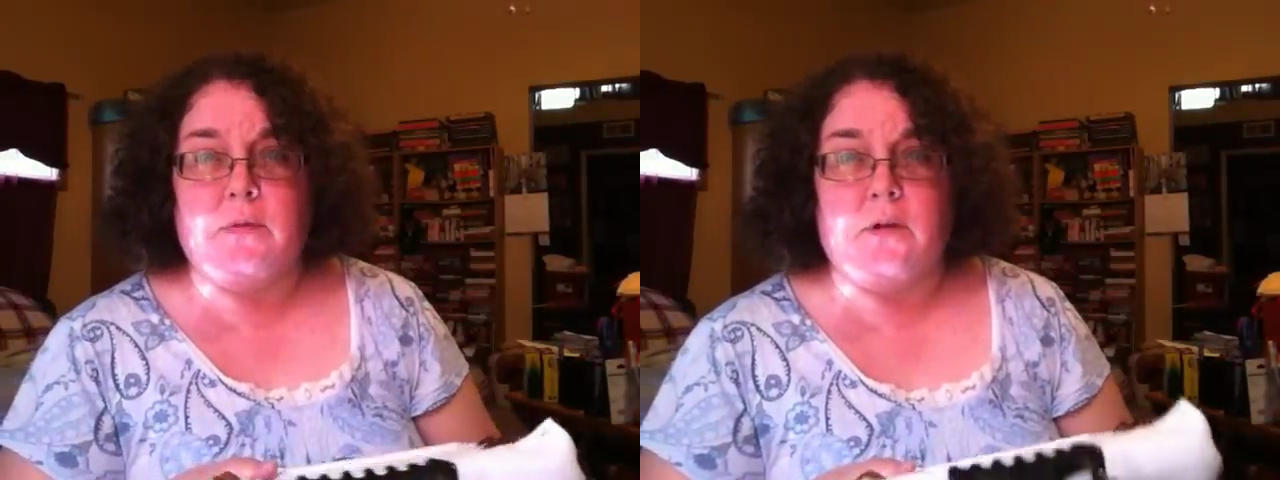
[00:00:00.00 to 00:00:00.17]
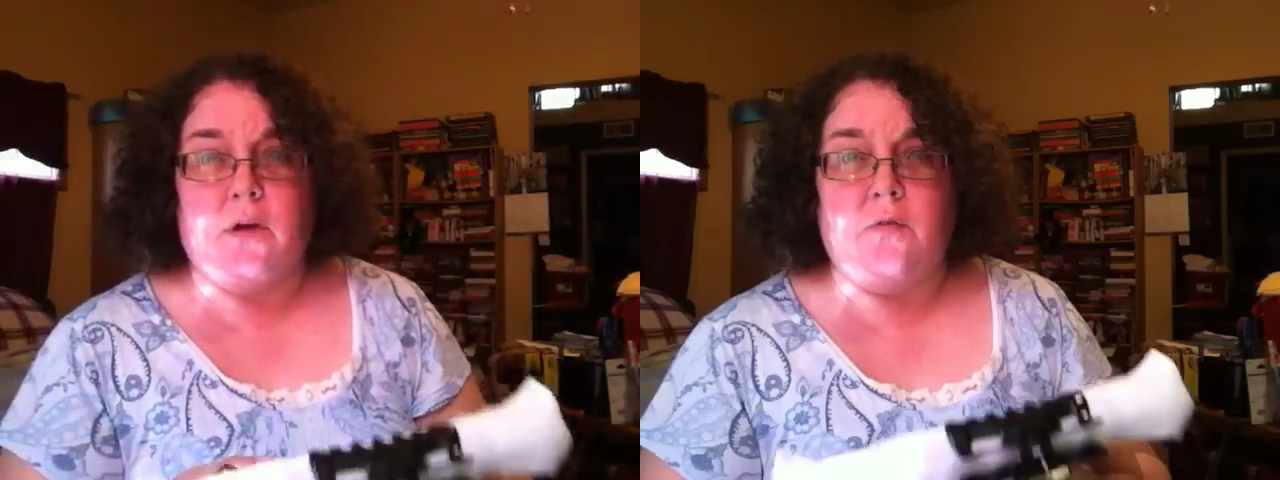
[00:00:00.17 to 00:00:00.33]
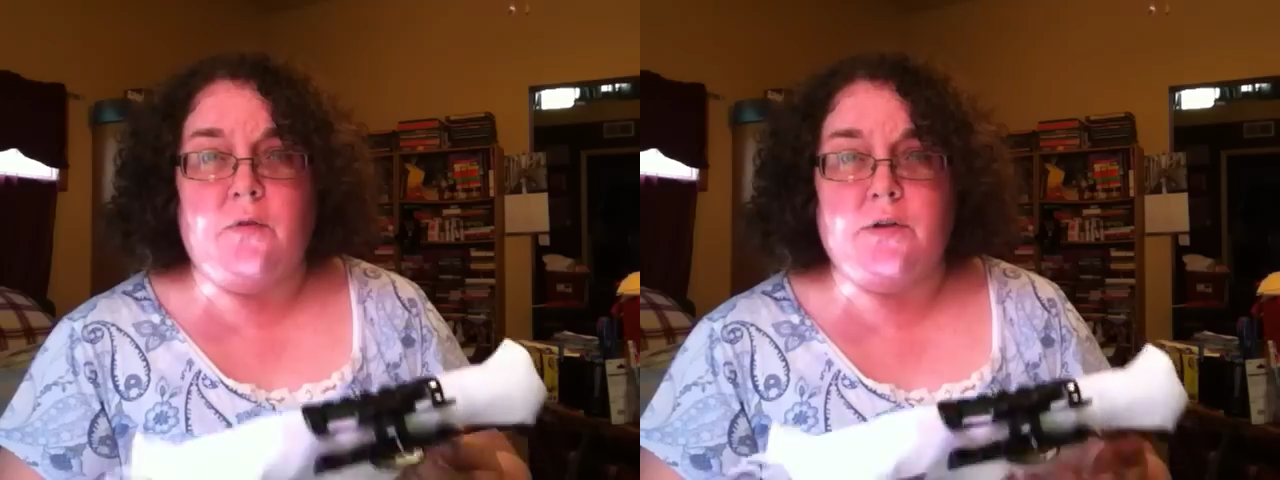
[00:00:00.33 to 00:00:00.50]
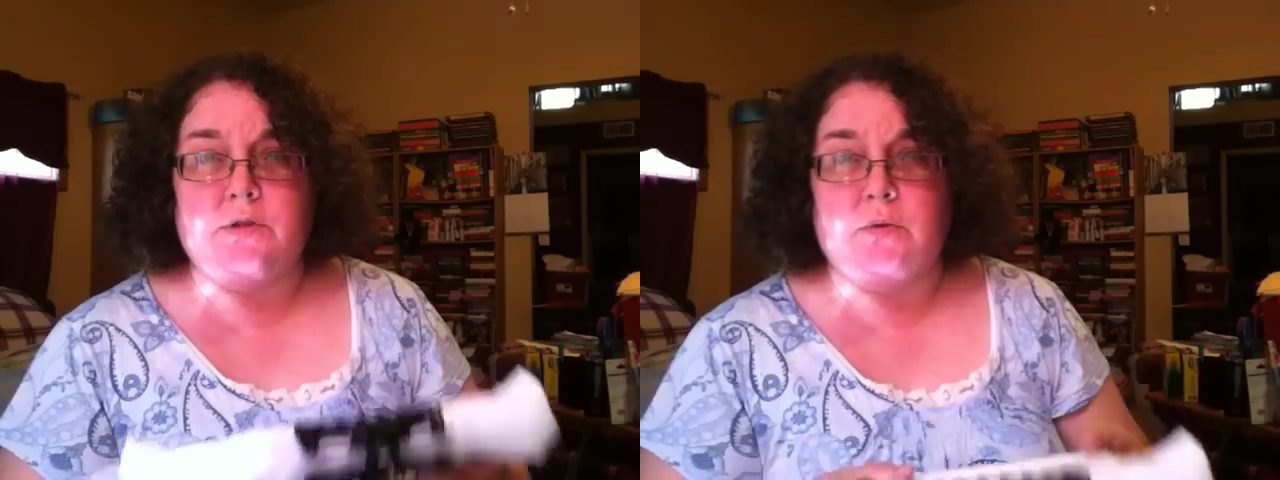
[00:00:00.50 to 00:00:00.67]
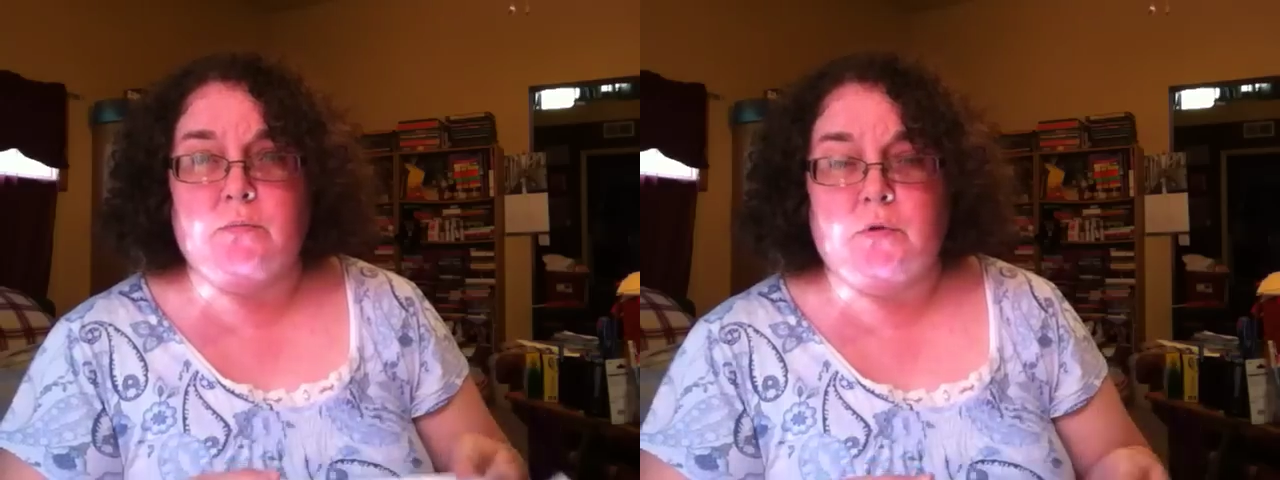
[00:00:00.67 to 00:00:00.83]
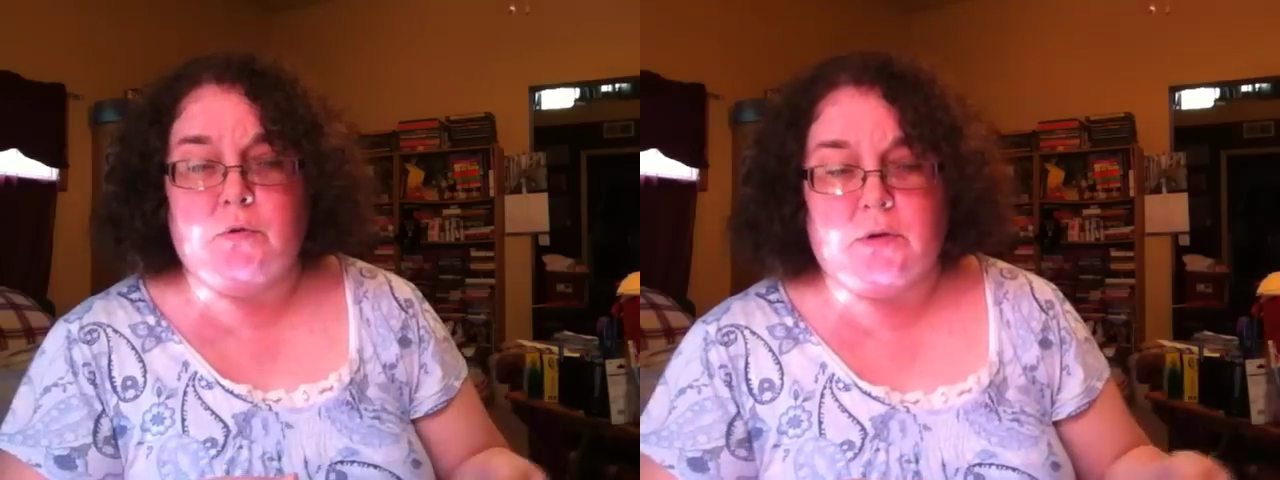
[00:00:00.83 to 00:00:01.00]
the
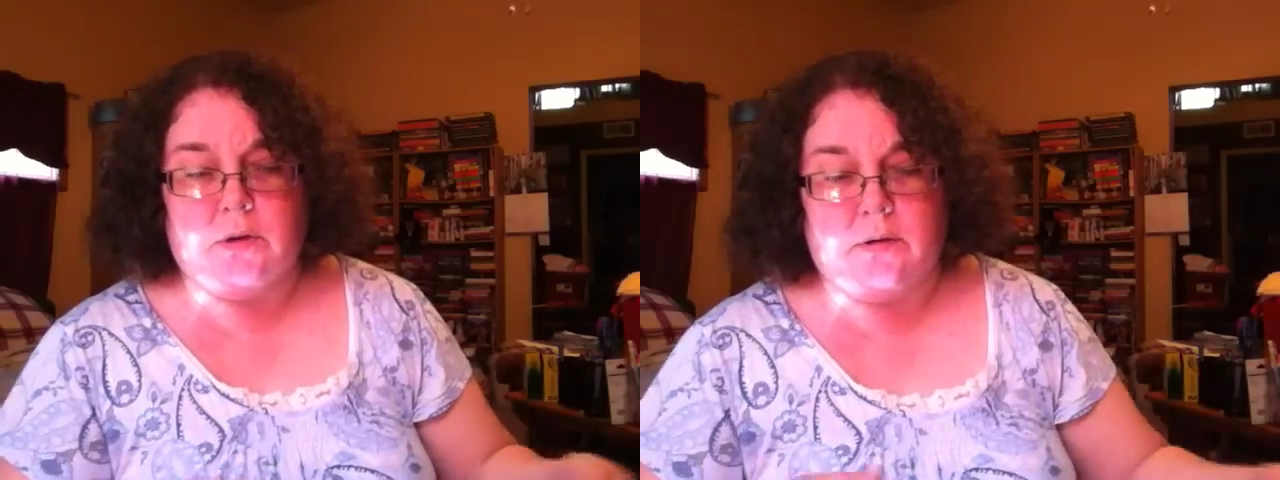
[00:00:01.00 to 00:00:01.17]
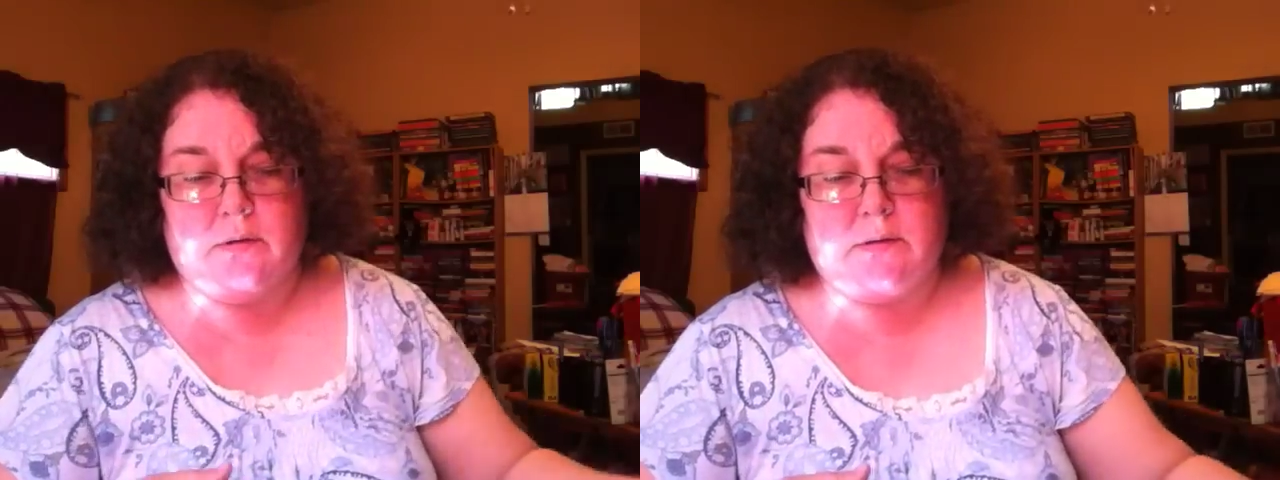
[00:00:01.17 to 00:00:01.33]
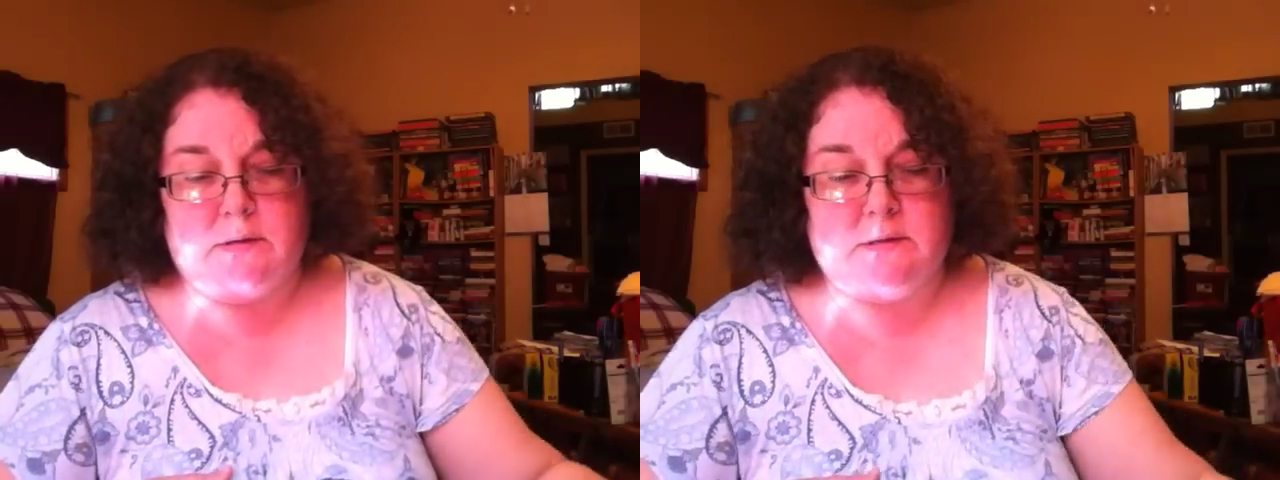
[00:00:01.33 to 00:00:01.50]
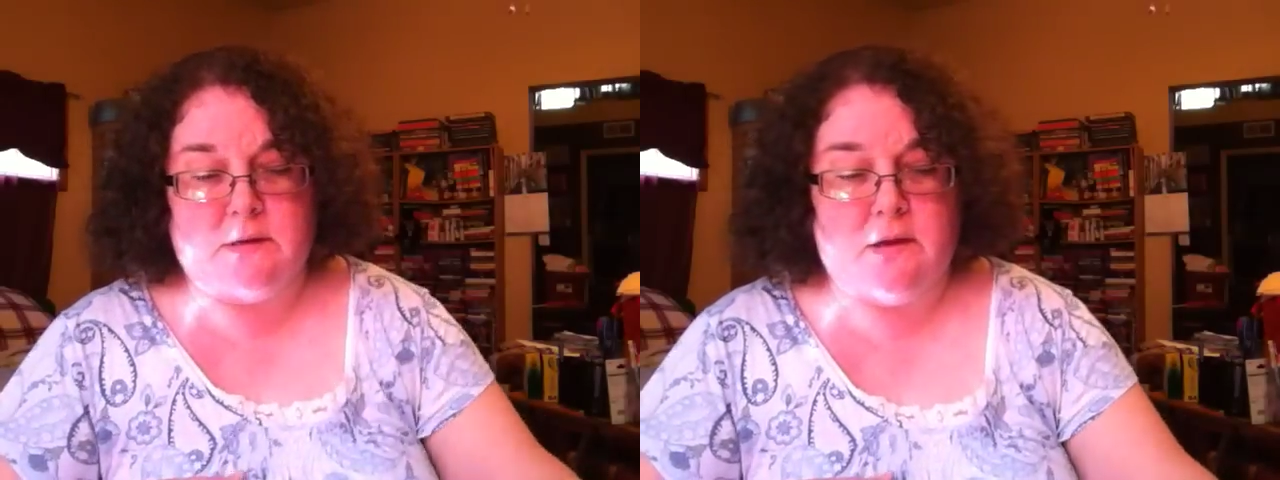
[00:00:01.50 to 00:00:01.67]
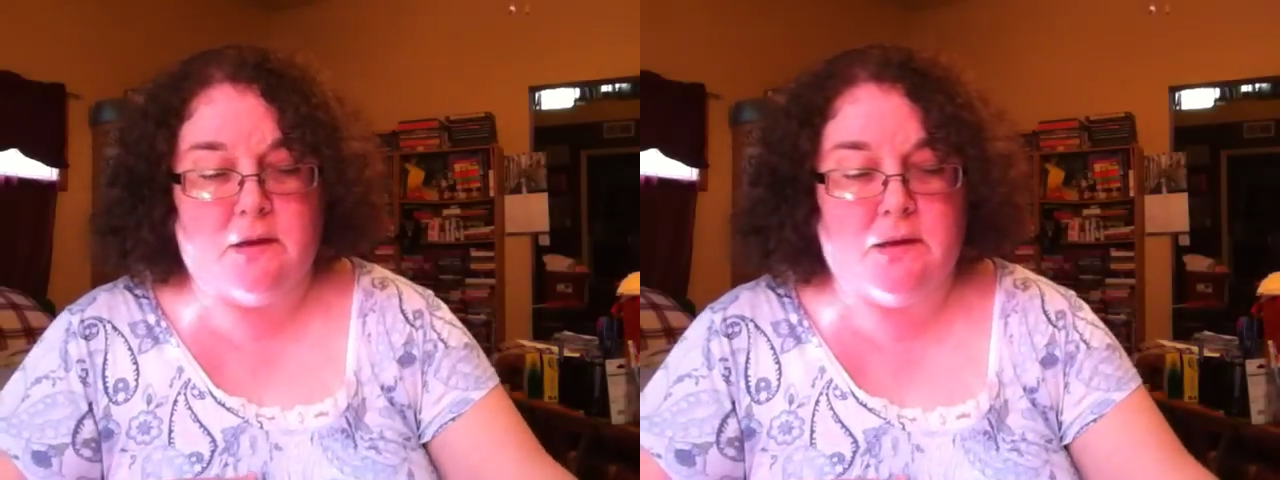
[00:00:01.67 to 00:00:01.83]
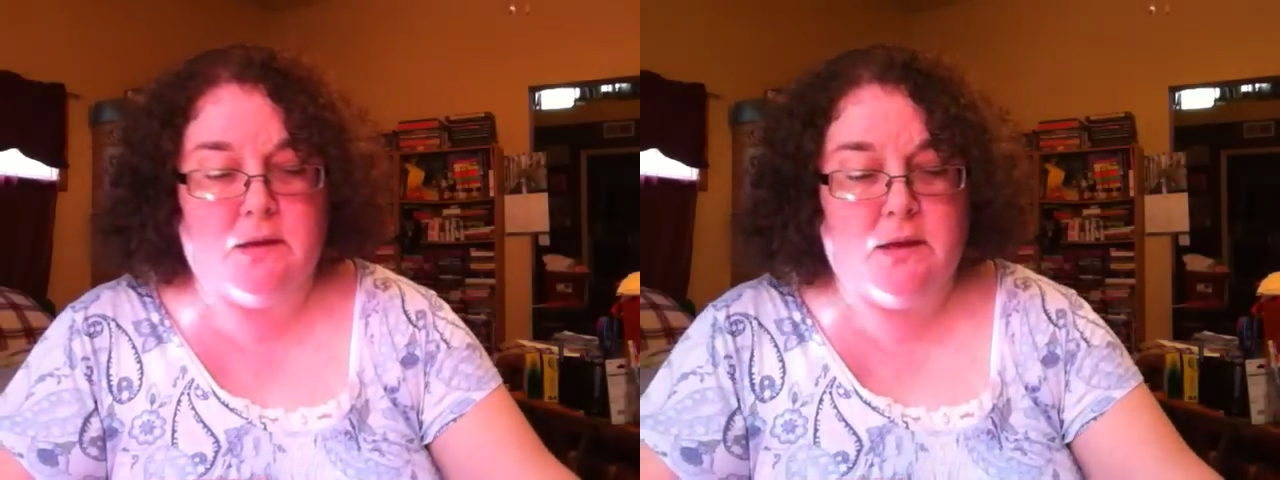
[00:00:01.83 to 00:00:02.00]
Alfonso Mucha
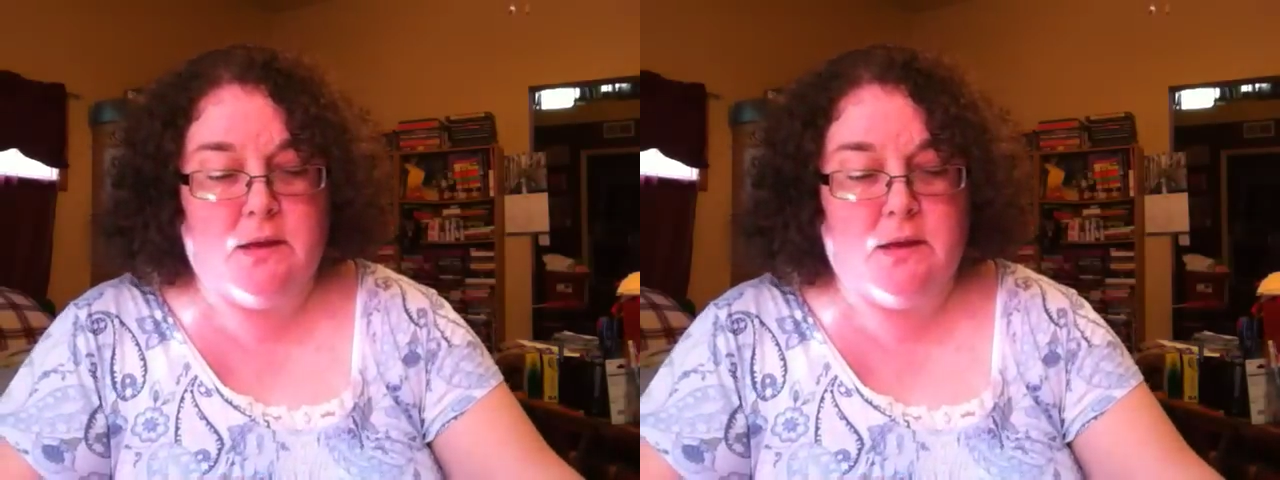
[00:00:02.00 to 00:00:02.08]
design,